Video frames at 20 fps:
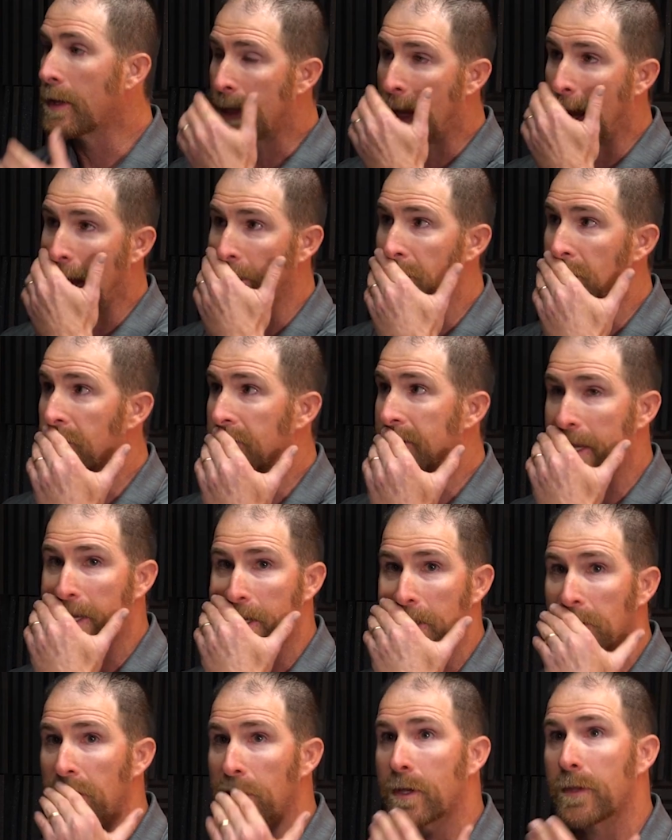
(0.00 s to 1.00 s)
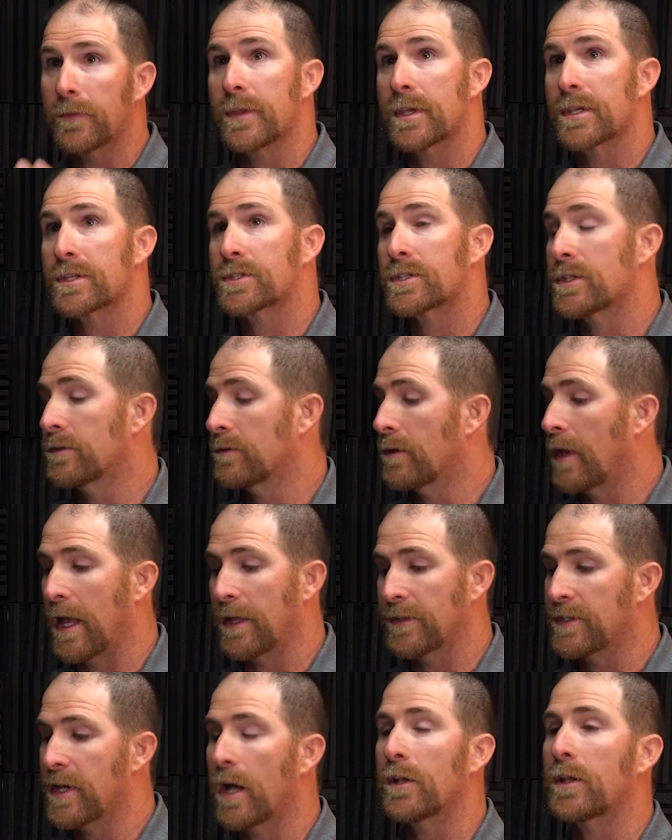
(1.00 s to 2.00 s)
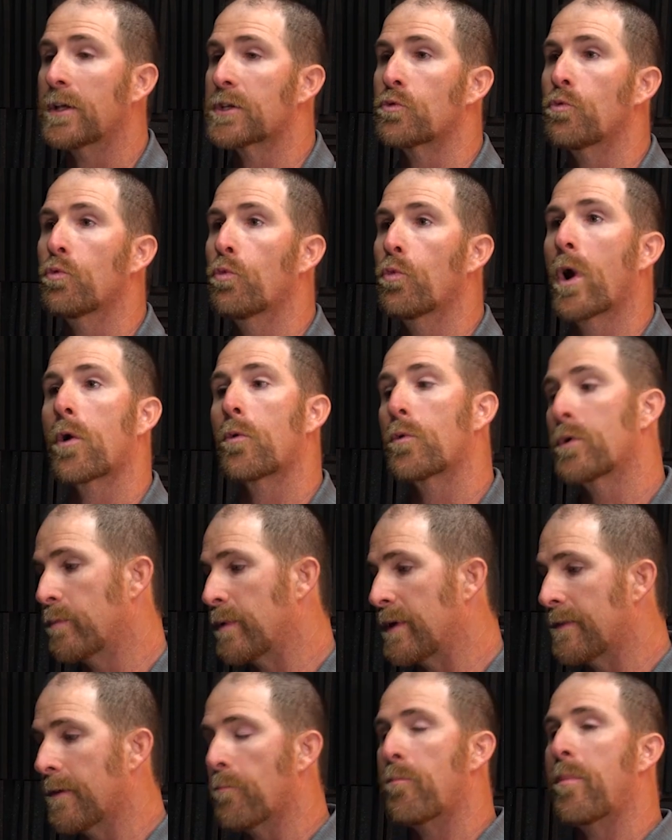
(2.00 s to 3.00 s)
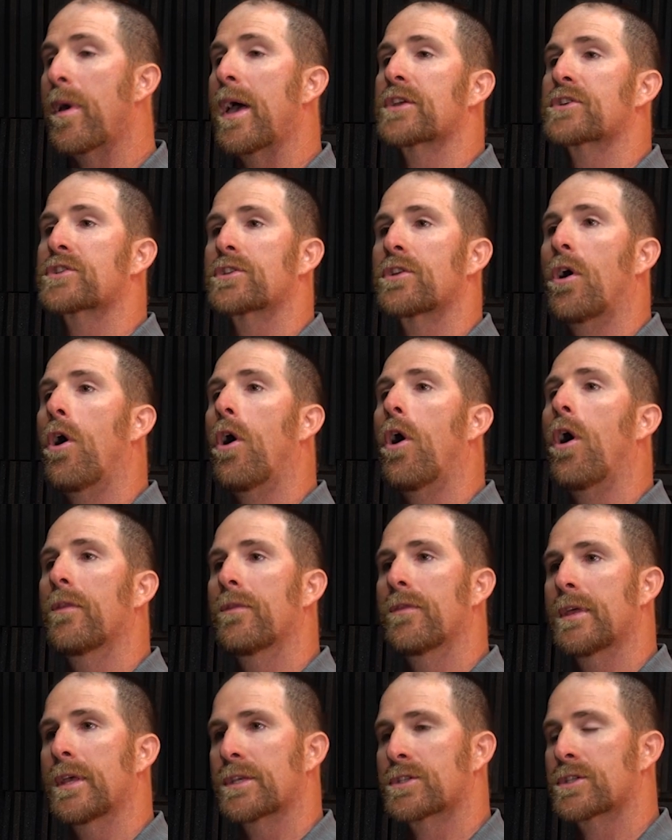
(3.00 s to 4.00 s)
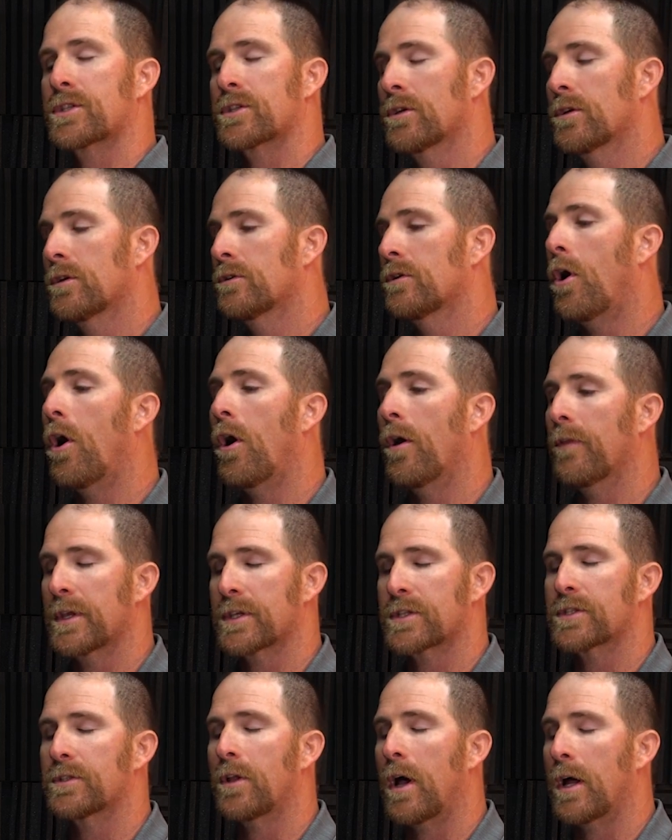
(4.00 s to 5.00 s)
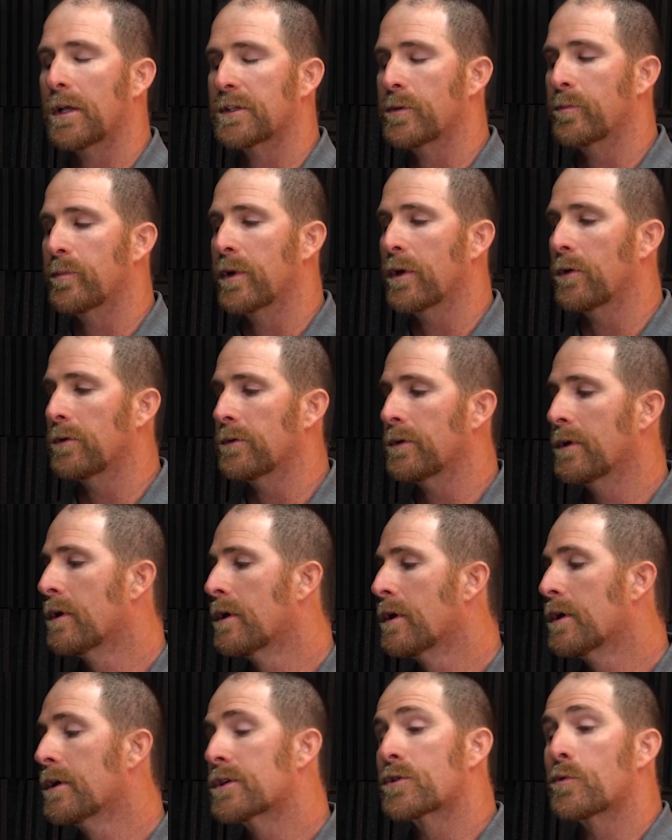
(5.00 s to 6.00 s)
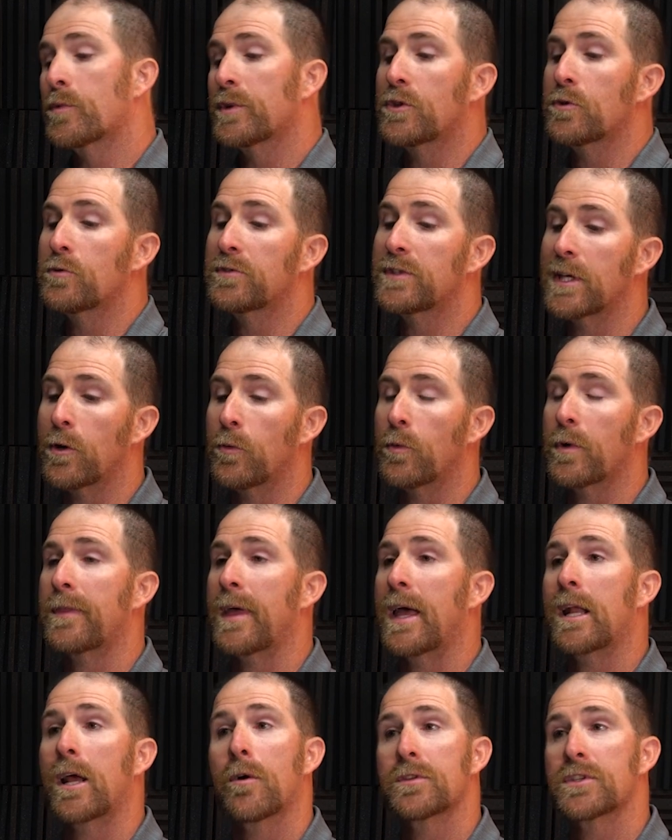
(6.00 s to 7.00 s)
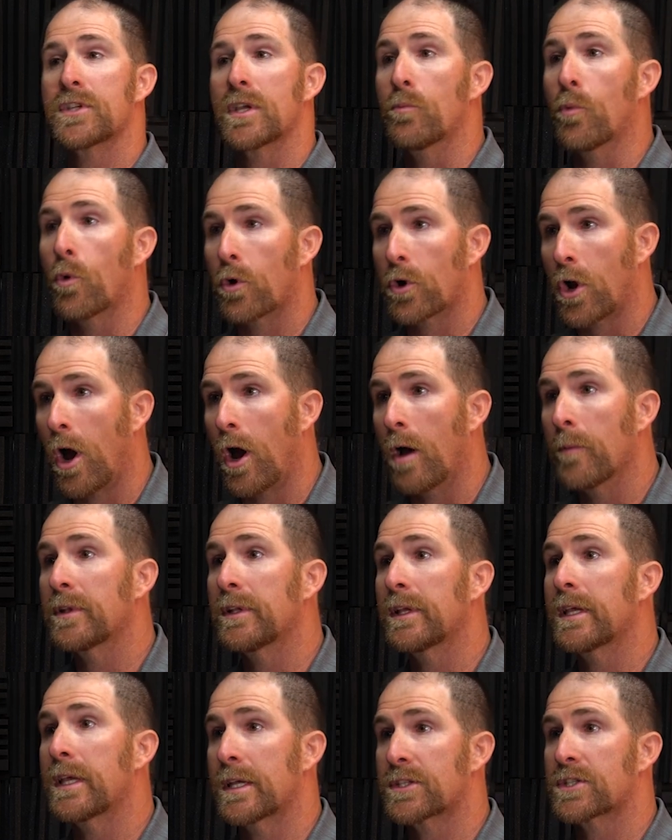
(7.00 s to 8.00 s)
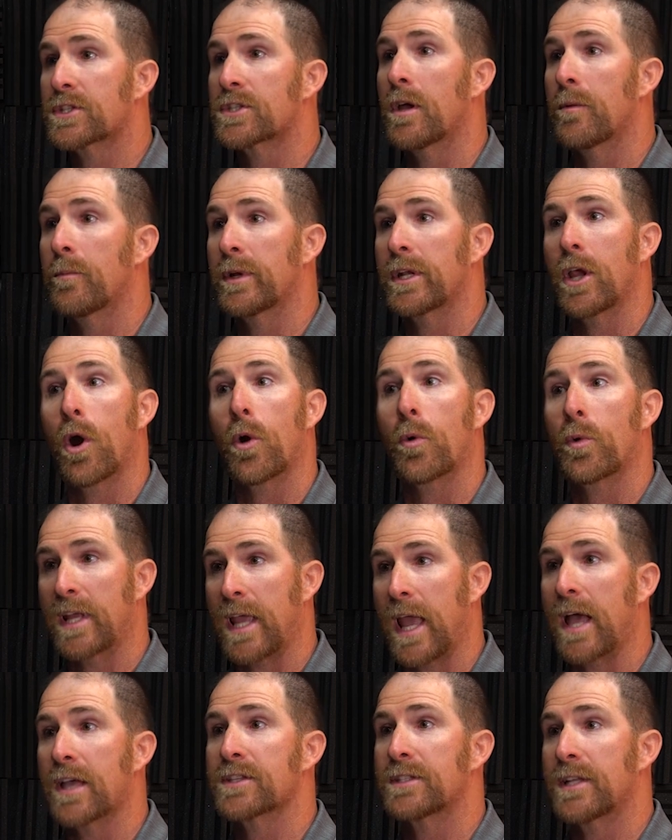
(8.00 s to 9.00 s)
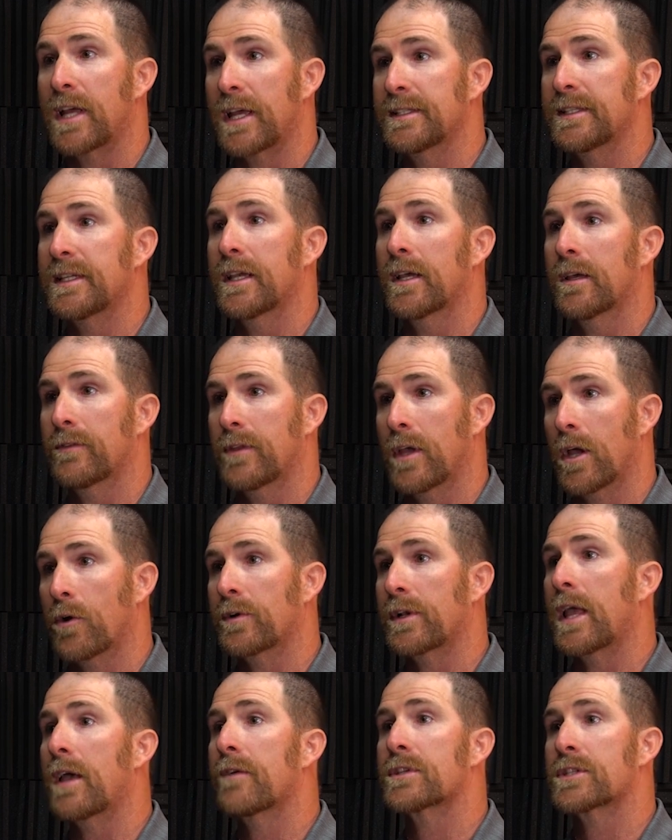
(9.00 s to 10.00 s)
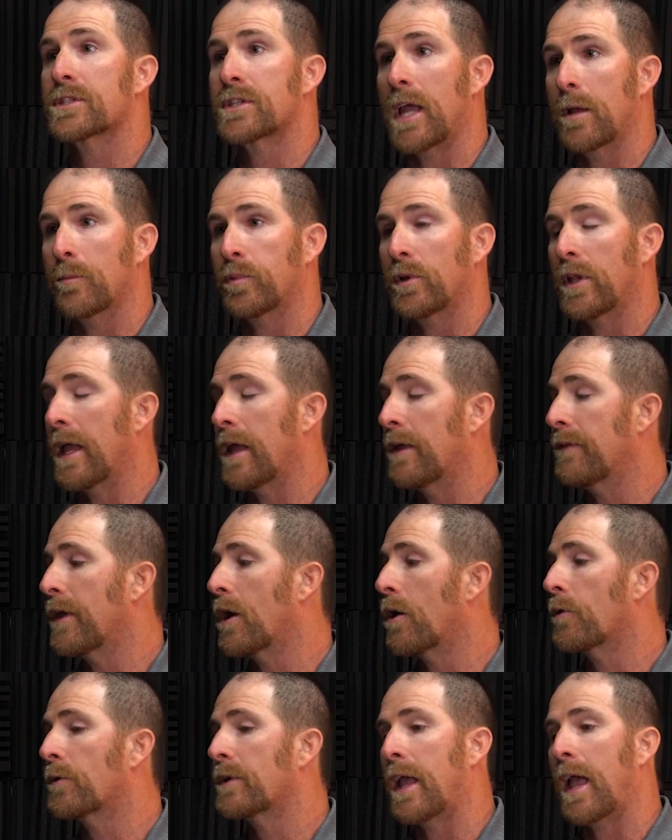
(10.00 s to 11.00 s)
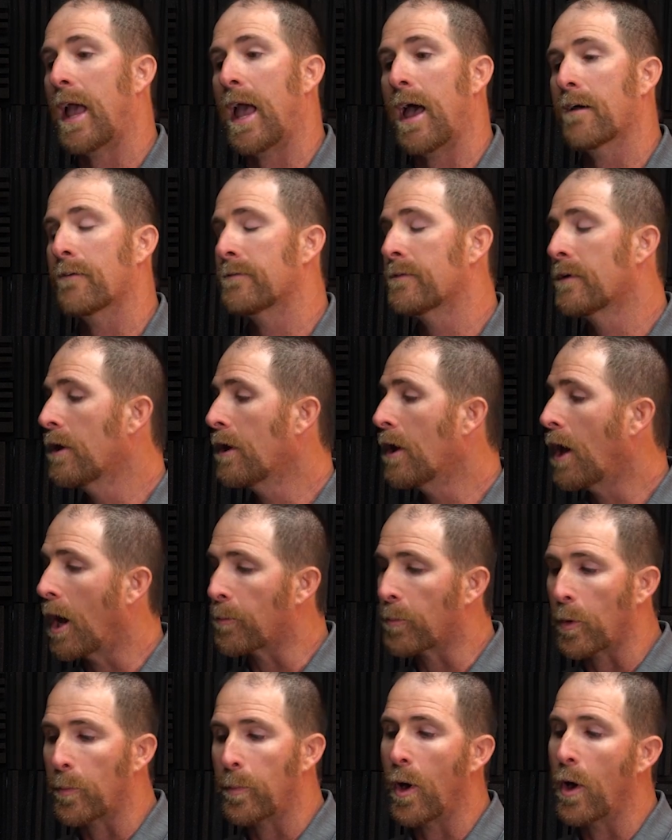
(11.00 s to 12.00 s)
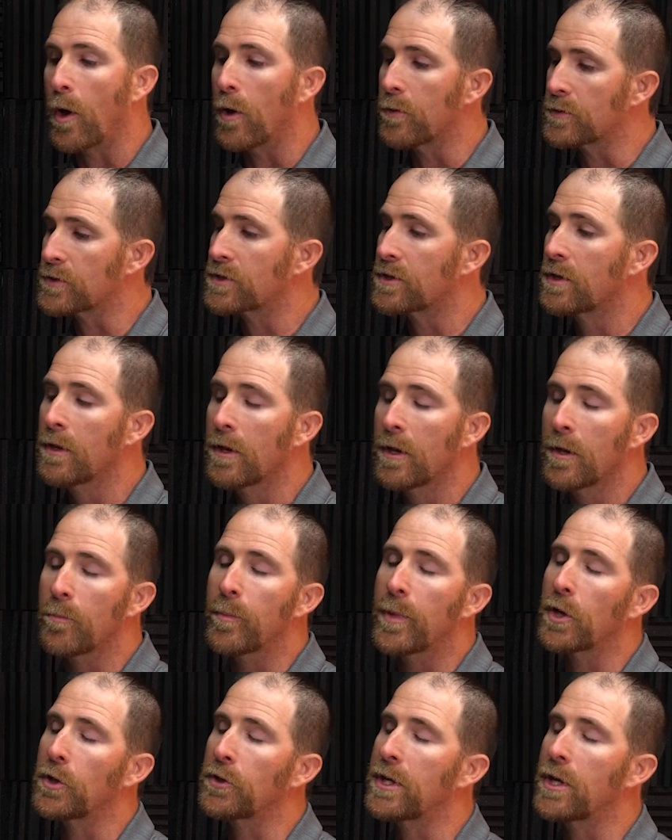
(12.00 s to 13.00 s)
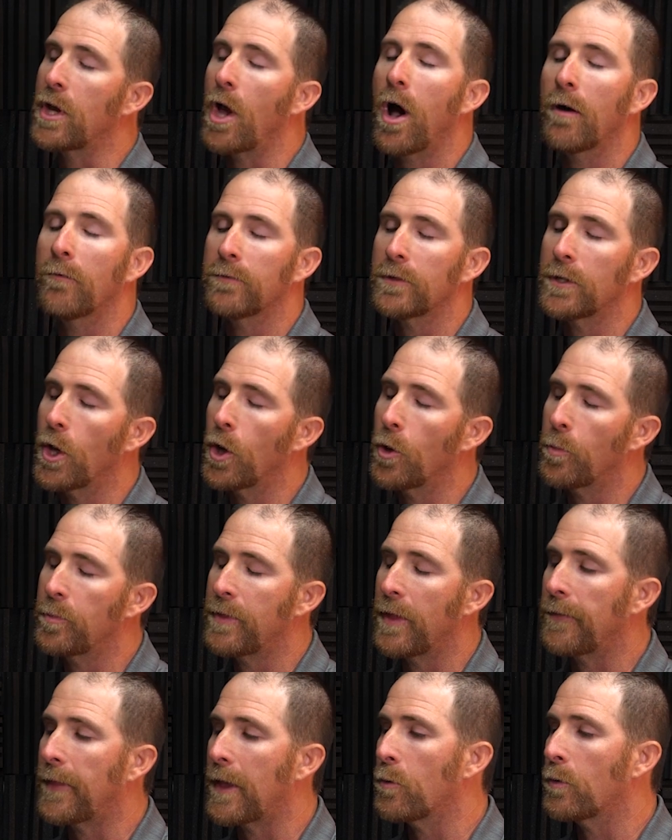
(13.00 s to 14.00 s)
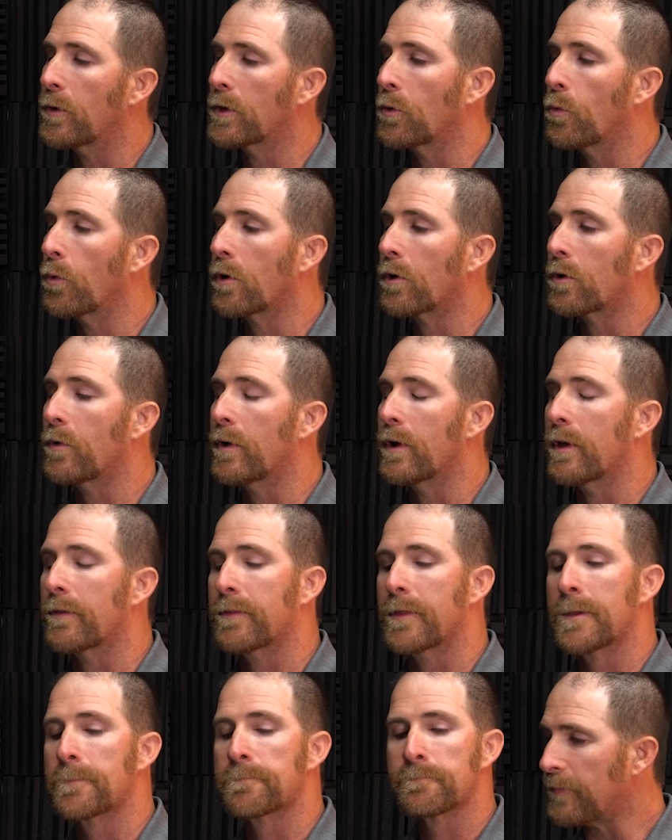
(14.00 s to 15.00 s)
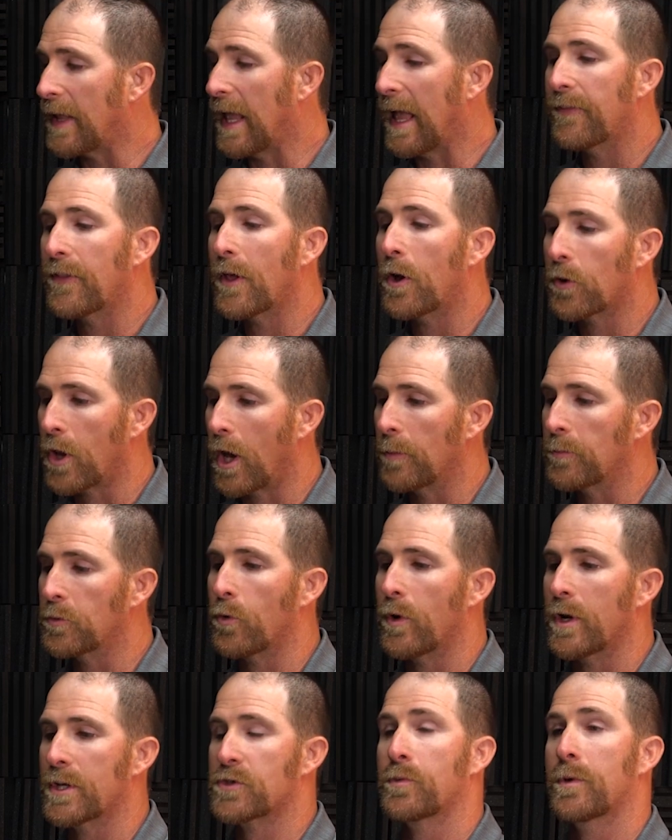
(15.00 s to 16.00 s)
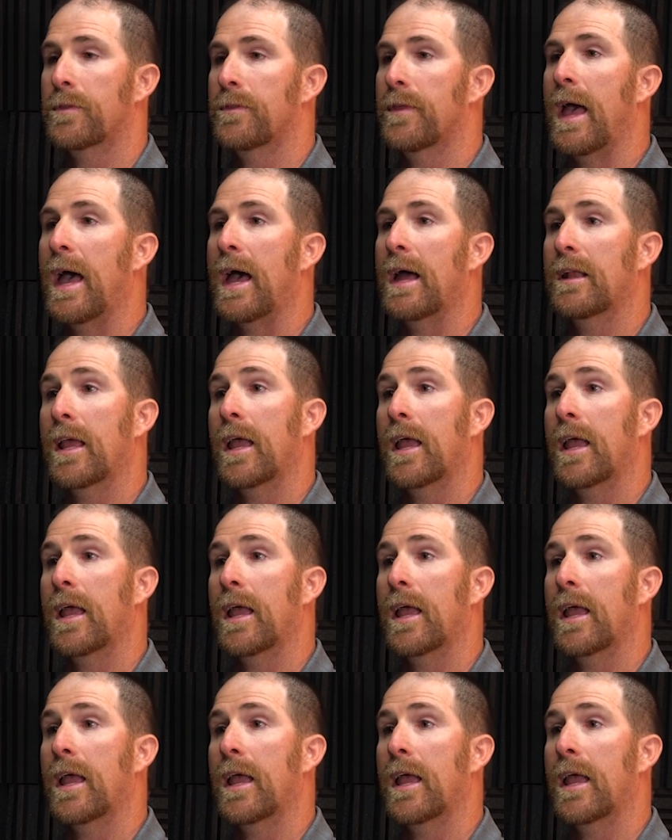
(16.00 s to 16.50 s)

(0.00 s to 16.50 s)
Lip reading: Can you take a look at this and tell us where would be the best on this lot to build? So we do deal with that. I would say more commonly it's somebody already has an idea. They already have a site plan. They already have a proposed building envelope that they want to work with, and they'll come to us with that.